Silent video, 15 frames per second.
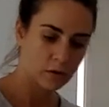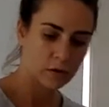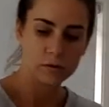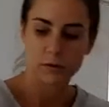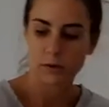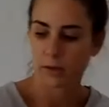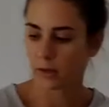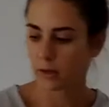
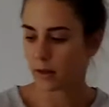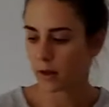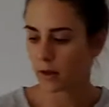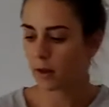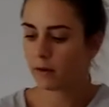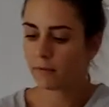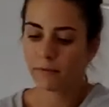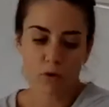Let's get that
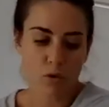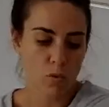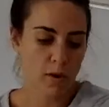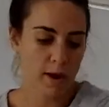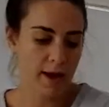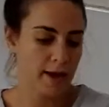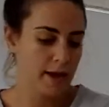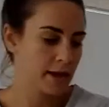out of the
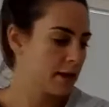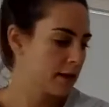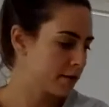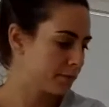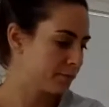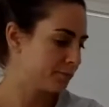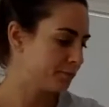way.